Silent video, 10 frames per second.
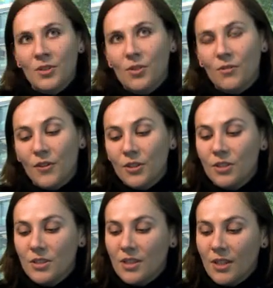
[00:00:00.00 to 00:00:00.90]
So
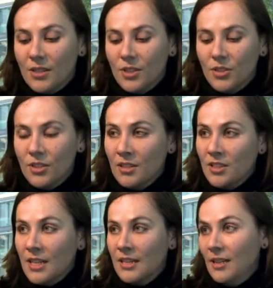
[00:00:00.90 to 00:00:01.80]
first, a good
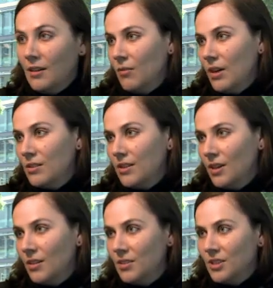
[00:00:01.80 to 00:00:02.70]
understanding of what a
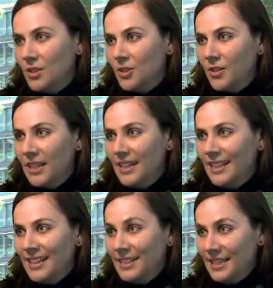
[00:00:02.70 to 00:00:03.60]
psychology
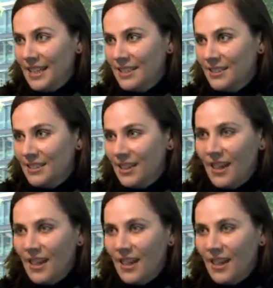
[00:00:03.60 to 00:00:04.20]
degree entails.